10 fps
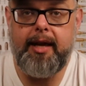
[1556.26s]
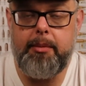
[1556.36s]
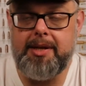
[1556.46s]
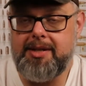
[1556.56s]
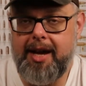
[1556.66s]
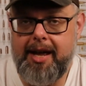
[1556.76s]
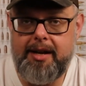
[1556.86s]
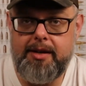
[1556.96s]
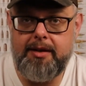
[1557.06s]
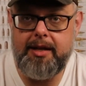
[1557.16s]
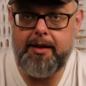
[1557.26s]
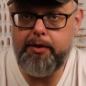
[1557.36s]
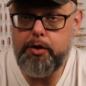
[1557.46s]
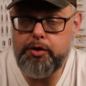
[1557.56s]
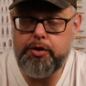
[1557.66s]
am excited in the
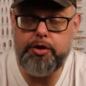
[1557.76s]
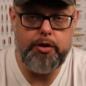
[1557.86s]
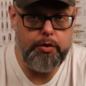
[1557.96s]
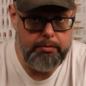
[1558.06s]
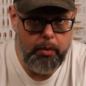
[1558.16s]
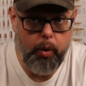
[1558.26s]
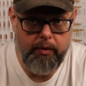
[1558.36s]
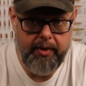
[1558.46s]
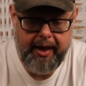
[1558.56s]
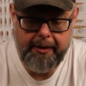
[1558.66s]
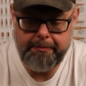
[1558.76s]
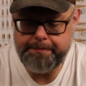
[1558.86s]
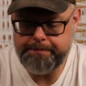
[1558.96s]
future to use more of that.